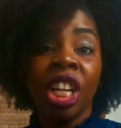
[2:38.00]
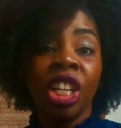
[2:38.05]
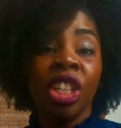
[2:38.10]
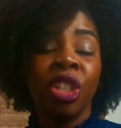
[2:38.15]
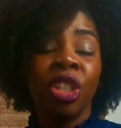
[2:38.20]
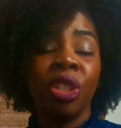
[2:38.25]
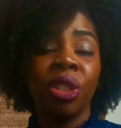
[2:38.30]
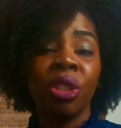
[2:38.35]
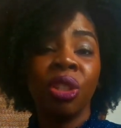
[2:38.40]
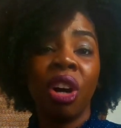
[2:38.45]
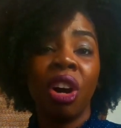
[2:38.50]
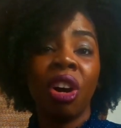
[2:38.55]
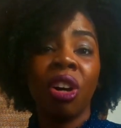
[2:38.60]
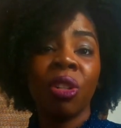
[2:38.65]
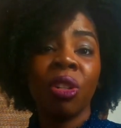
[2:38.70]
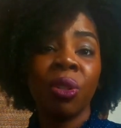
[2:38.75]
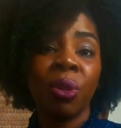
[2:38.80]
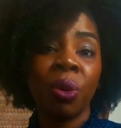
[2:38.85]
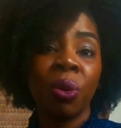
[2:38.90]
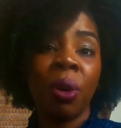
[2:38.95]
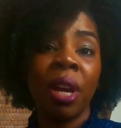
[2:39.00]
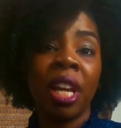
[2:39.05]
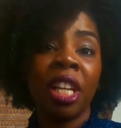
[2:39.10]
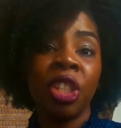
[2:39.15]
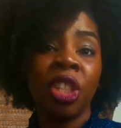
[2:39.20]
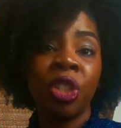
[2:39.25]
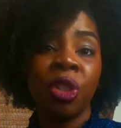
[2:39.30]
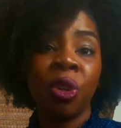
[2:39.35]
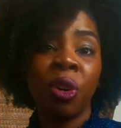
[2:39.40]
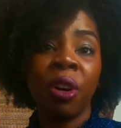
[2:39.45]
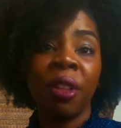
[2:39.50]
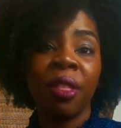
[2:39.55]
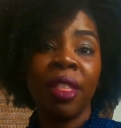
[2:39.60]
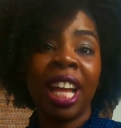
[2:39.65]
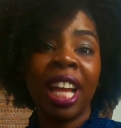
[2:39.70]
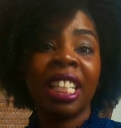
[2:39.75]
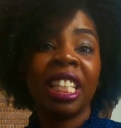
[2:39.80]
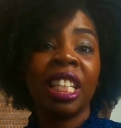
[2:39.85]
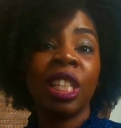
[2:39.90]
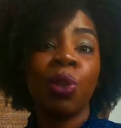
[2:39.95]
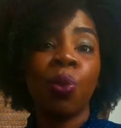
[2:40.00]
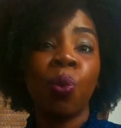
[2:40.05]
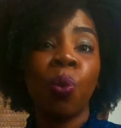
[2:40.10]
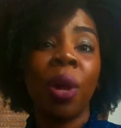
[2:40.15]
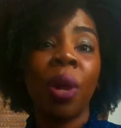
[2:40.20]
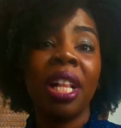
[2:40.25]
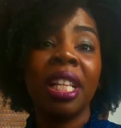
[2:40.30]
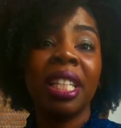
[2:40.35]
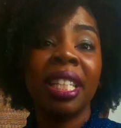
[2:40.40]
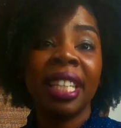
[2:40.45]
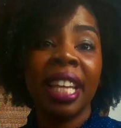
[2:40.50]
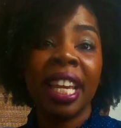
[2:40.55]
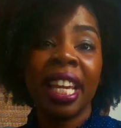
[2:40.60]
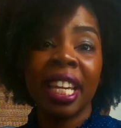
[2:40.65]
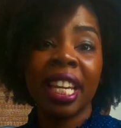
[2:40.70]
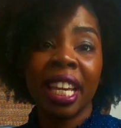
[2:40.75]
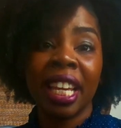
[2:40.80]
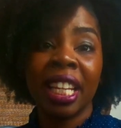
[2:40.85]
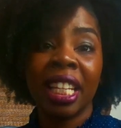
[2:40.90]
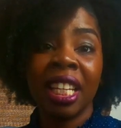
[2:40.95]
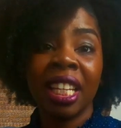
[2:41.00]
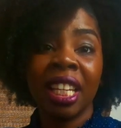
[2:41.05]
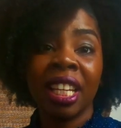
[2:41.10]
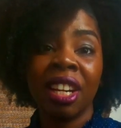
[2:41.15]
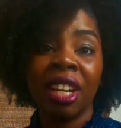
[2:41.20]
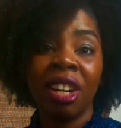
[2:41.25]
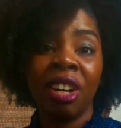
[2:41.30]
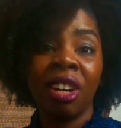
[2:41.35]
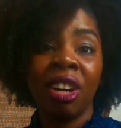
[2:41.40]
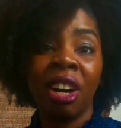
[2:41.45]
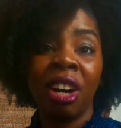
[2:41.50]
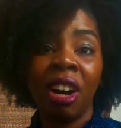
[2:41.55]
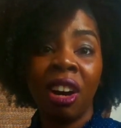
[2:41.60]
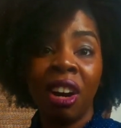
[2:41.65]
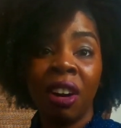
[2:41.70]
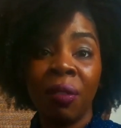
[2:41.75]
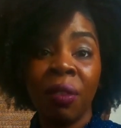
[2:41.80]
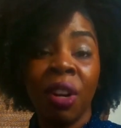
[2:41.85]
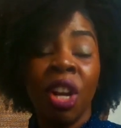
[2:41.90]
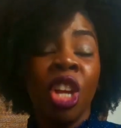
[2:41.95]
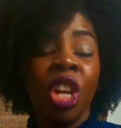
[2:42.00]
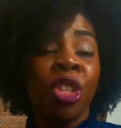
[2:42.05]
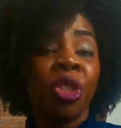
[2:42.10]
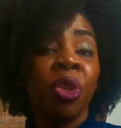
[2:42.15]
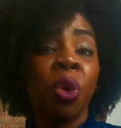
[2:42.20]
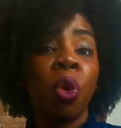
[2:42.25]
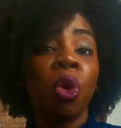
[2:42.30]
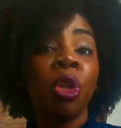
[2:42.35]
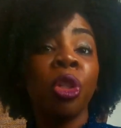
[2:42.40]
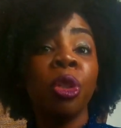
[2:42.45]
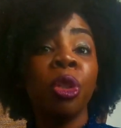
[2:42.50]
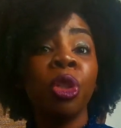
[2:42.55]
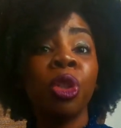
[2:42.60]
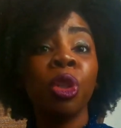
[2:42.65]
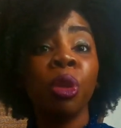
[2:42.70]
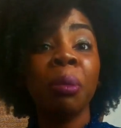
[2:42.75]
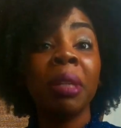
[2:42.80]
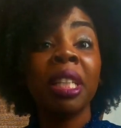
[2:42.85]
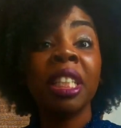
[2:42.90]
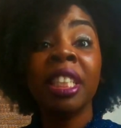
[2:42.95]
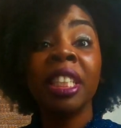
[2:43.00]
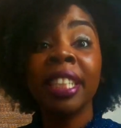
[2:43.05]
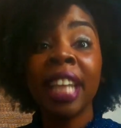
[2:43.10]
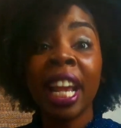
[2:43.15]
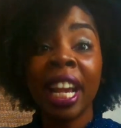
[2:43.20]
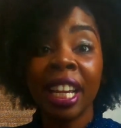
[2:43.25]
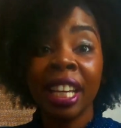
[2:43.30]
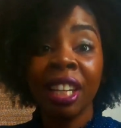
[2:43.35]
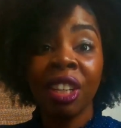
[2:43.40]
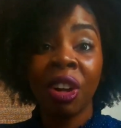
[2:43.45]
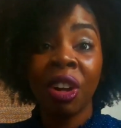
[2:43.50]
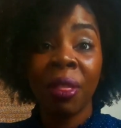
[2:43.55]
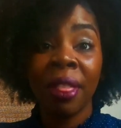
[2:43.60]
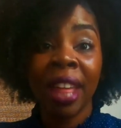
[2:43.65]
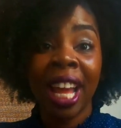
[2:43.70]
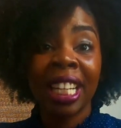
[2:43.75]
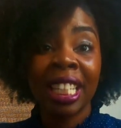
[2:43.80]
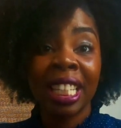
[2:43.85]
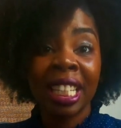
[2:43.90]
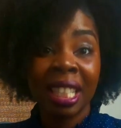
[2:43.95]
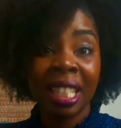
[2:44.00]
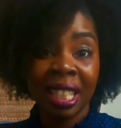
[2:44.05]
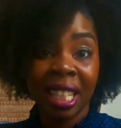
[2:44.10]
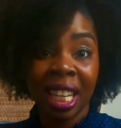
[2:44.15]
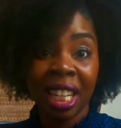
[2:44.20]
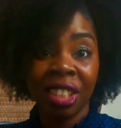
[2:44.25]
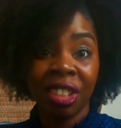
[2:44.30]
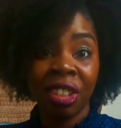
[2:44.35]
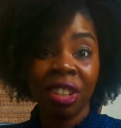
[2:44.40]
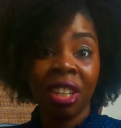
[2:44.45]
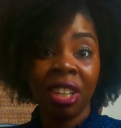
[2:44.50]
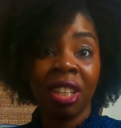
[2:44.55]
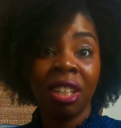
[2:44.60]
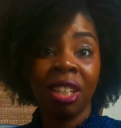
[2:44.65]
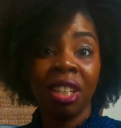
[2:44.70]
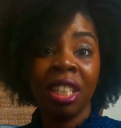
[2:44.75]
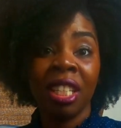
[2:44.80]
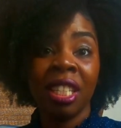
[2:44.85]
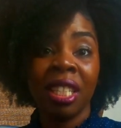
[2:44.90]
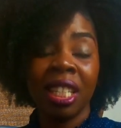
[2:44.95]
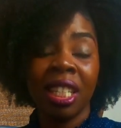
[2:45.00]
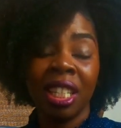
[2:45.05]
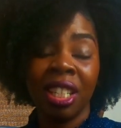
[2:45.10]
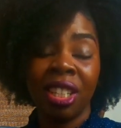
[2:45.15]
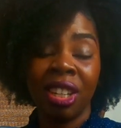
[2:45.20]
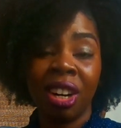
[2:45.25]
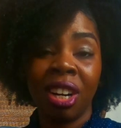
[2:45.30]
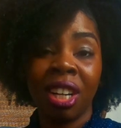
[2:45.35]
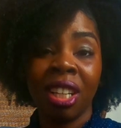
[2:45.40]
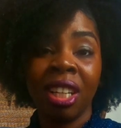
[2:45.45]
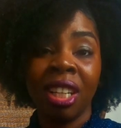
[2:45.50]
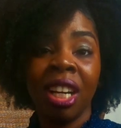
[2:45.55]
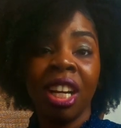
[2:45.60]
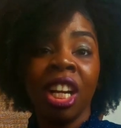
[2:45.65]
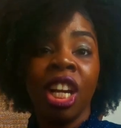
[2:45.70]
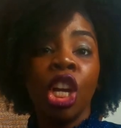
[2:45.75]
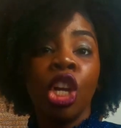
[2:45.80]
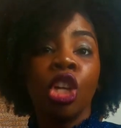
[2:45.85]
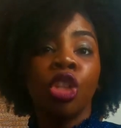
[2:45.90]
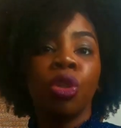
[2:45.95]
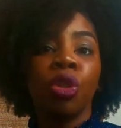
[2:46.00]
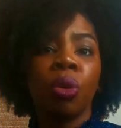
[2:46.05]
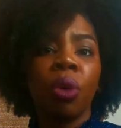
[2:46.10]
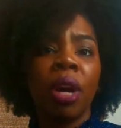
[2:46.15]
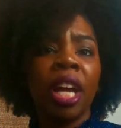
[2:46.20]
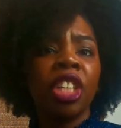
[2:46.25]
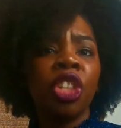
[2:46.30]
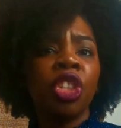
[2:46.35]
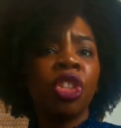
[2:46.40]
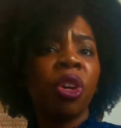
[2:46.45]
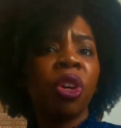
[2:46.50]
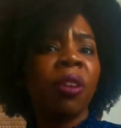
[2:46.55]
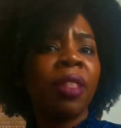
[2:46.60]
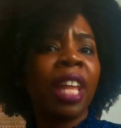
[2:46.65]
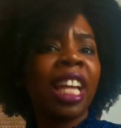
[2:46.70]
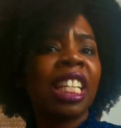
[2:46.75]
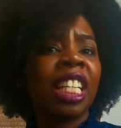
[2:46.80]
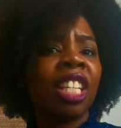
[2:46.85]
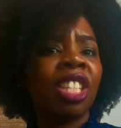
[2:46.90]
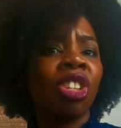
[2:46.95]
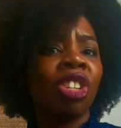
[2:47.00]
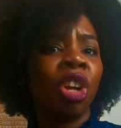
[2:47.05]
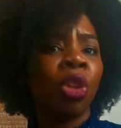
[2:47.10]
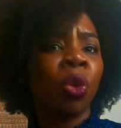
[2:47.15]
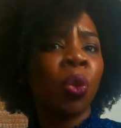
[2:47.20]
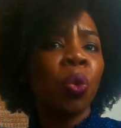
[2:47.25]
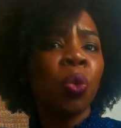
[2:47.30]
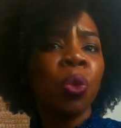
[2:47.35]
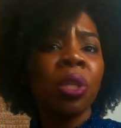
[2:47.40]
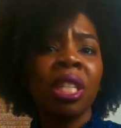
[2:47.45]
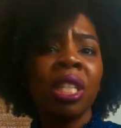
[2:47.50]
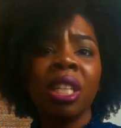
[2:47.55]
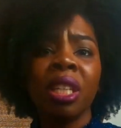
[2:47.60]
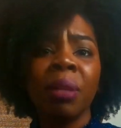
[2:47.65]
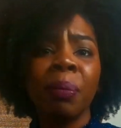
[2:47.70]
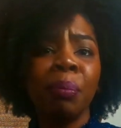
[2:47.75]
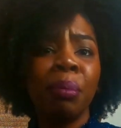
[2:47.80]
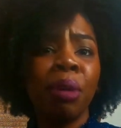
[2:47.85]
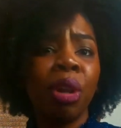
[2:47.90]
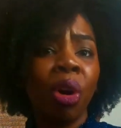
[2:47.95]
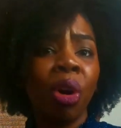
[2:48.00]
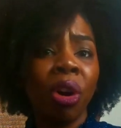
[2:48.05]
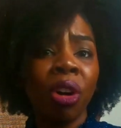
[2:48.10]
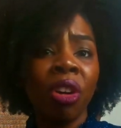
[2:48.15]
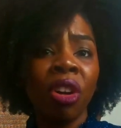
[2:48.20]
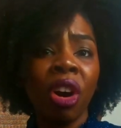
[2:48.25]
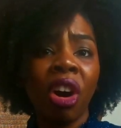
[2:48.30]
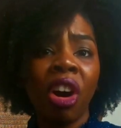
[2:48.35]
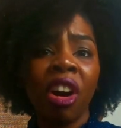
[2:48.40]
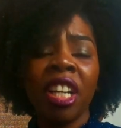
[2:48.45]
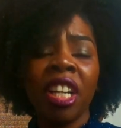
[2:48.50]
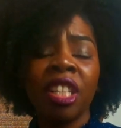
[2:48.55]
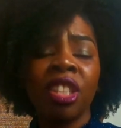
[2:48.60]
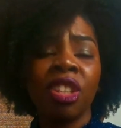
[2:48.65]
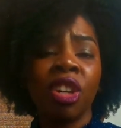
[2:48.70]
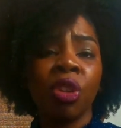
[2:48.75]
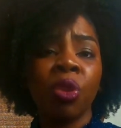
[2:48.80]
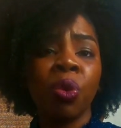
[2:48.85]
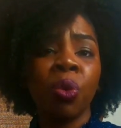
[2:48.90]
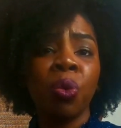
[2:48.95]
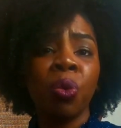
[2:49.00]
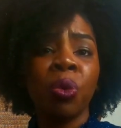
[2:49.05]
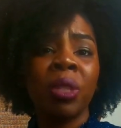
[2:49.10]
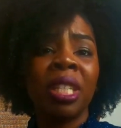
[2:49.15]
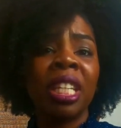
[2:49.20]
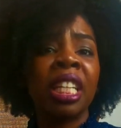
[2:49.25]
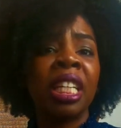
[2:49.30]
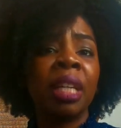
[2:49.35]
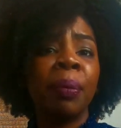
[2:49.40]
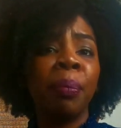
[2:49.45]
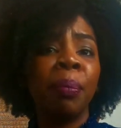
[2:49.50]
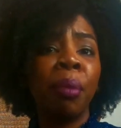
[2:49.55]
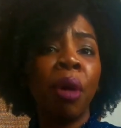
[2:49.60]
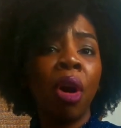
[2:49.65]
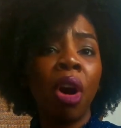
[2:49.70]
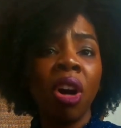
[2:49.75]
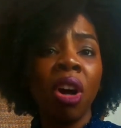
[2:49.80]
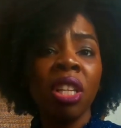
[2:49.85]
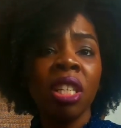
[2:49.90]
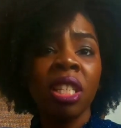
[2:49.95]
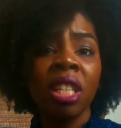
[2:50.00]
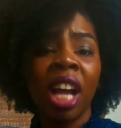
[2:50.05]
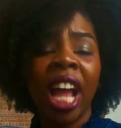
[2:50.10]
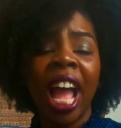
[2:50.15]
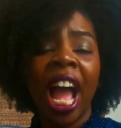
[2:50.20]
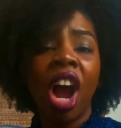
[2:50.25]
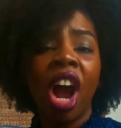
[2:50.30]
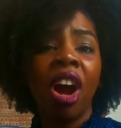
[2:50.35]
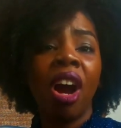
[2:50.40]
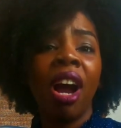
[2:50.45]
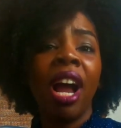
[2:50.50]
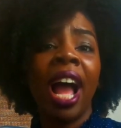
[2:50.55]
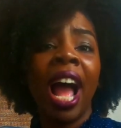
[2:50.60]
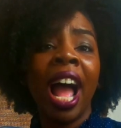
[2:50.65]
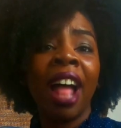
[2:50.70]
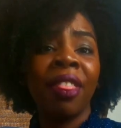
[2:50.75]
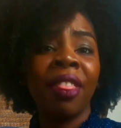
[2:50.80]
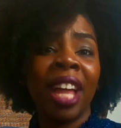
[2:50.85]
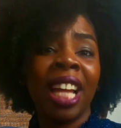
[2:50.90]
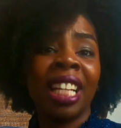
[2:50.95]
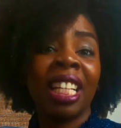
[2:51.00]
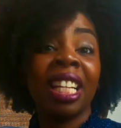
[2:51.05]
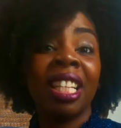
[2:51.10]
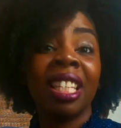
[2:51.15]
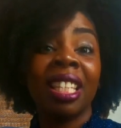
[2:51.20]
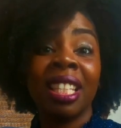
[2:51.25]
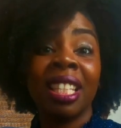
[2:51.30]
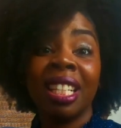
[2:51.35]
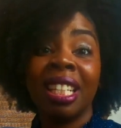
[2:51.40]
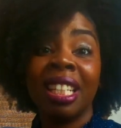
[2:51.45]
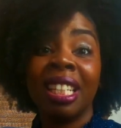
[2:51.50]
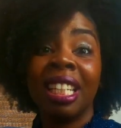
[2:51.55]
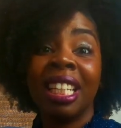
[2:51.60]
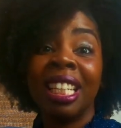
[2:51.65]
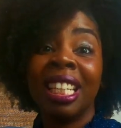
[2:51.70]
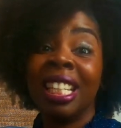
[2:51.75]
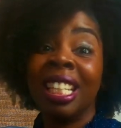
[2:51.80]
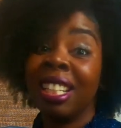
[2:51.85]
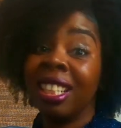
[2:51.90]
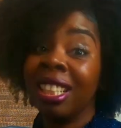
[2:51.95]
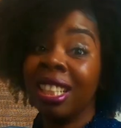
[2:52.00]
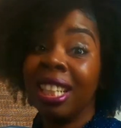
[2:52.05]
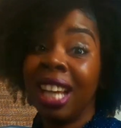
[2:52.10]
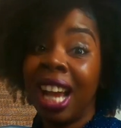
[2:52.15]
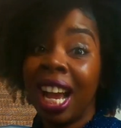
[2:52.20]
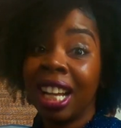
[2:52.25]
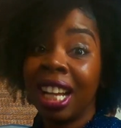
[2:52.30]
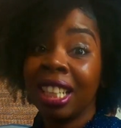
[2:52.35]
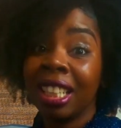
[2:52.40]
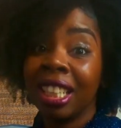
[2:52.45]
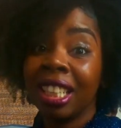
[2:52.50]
you should also ensure that it's well taken care of. So you should be checking on that incision, incision to ensure that it's not oozing blood or it's not oozing pus and that it's still intact.